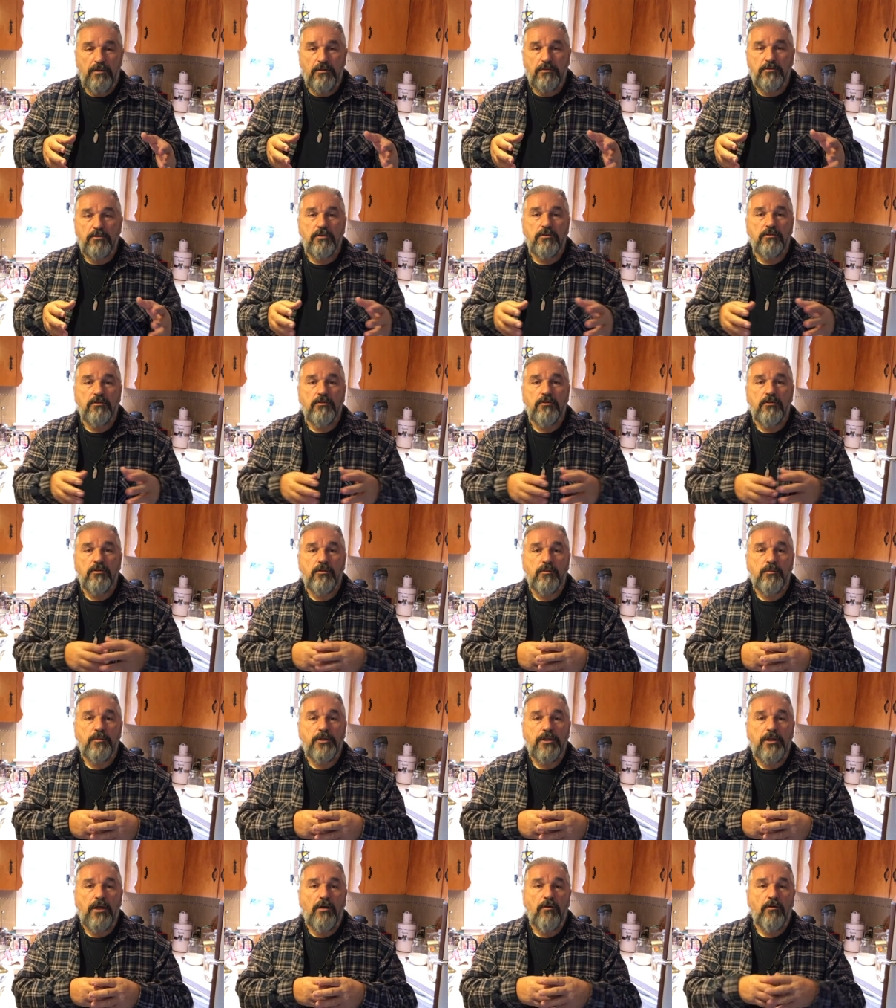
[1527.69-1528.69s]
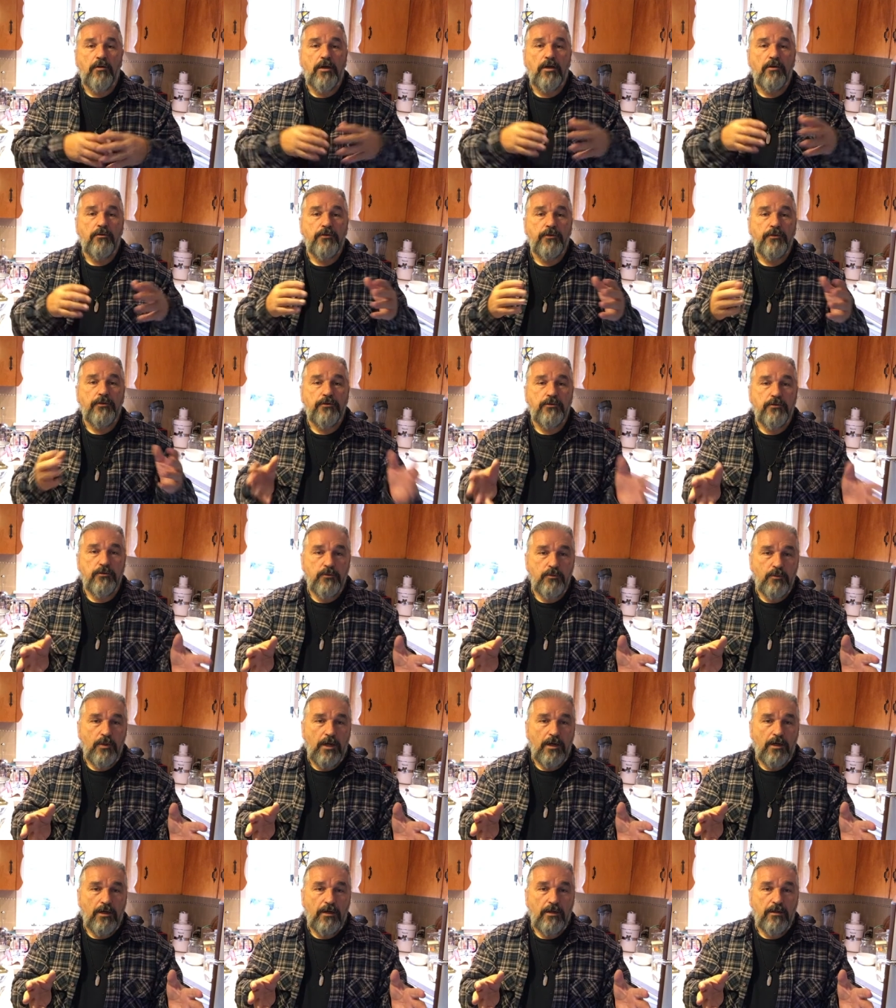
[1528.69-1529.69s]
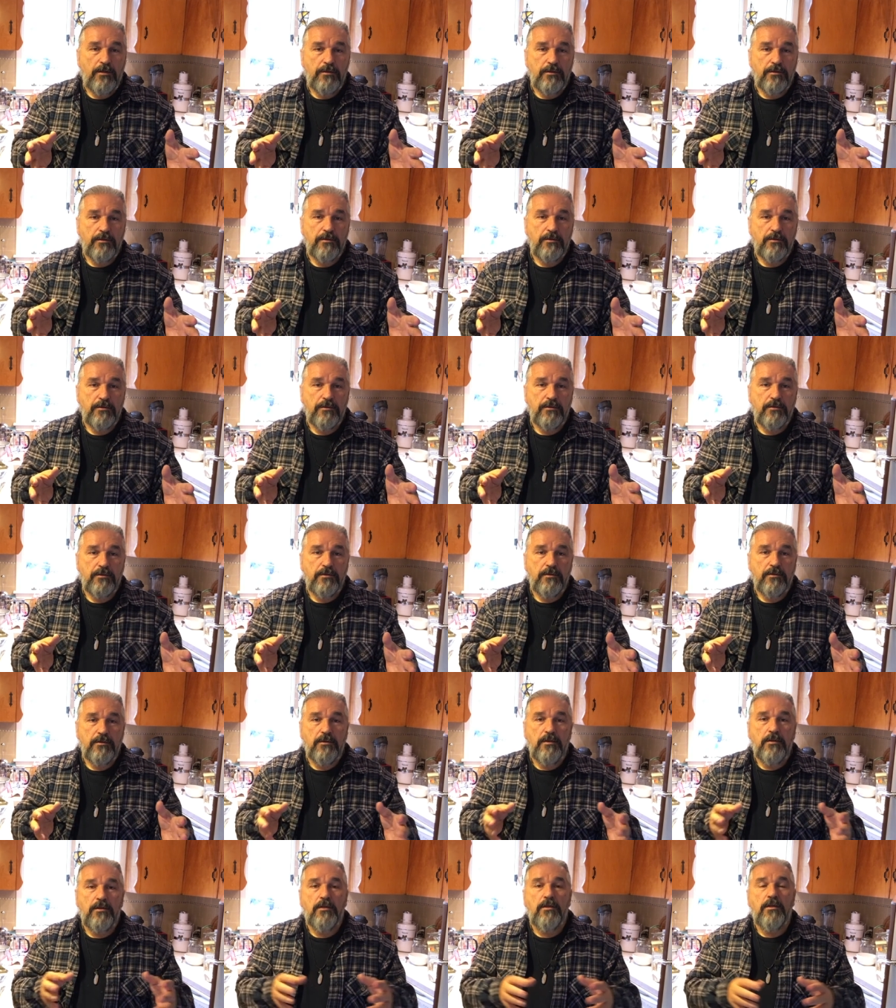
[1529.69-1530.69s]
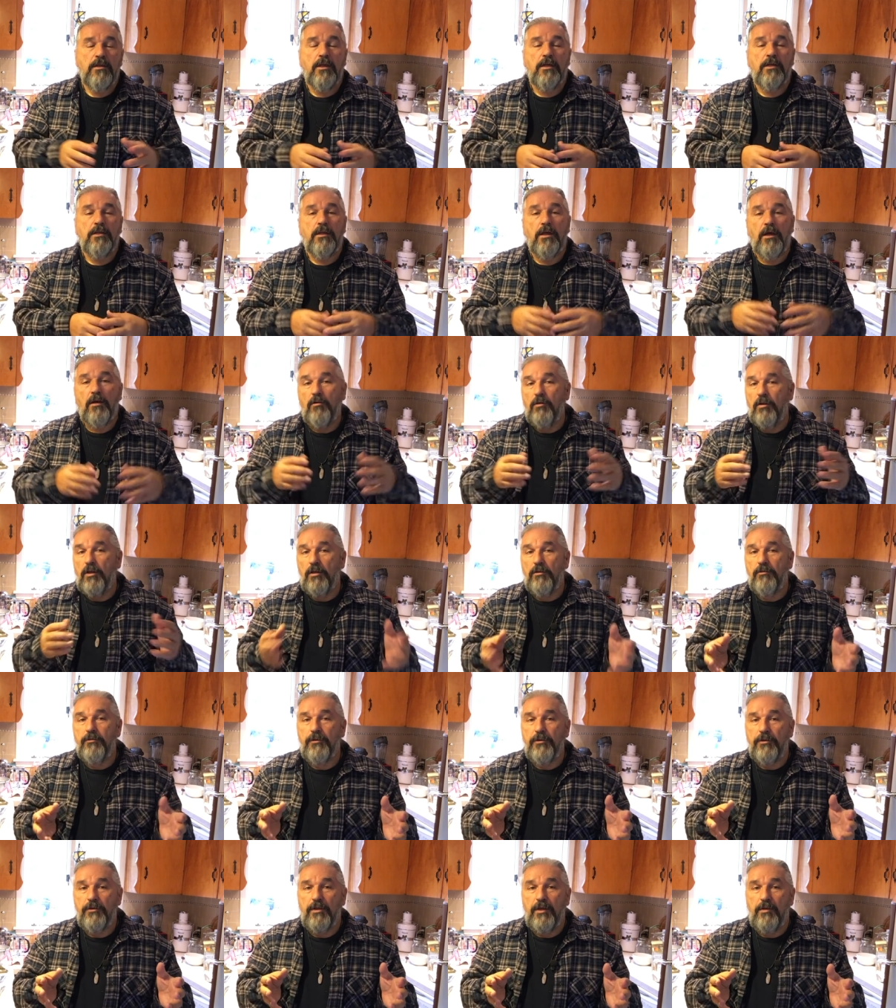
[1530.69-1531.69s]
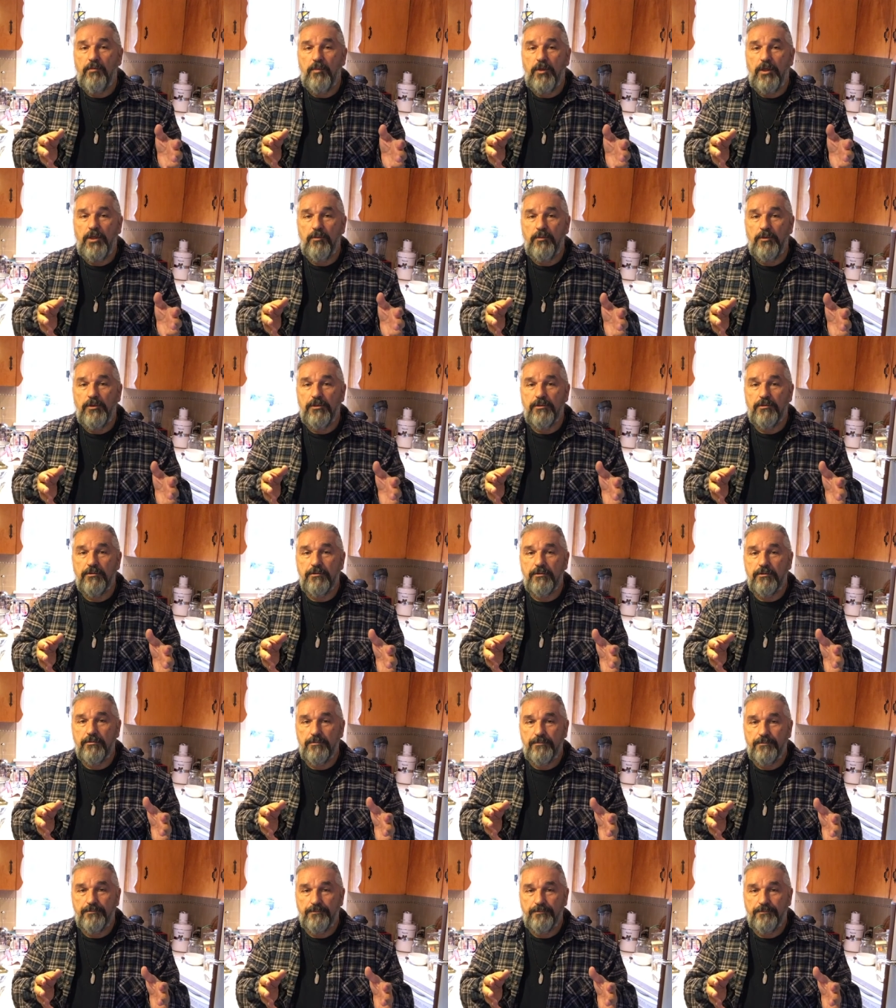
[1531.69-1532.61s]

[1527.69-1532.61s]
is going to determine how healthy you are and how healthy that baby is.